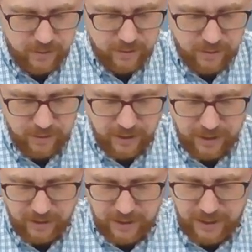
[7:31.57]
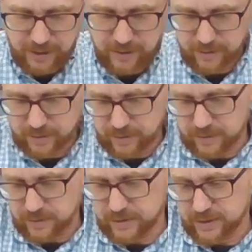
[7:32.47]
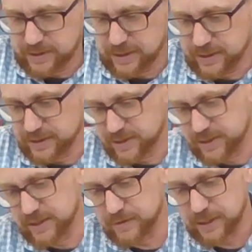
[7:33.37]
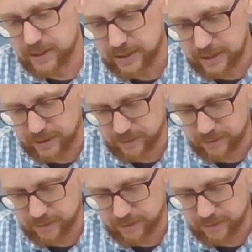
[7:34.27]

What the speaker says: to get that, since I can see right now,